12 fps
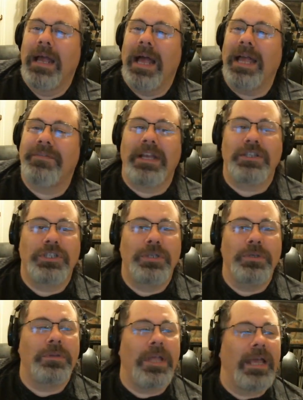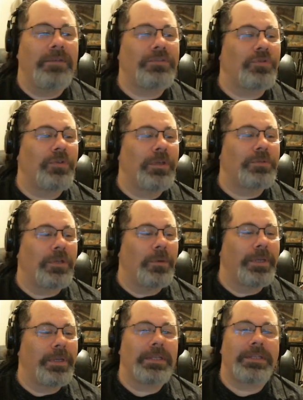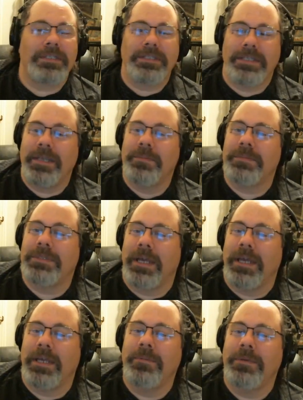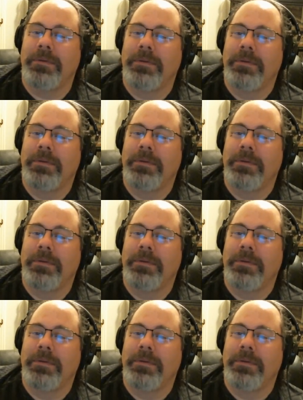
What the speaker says: I've got 2 live streams going at the same time.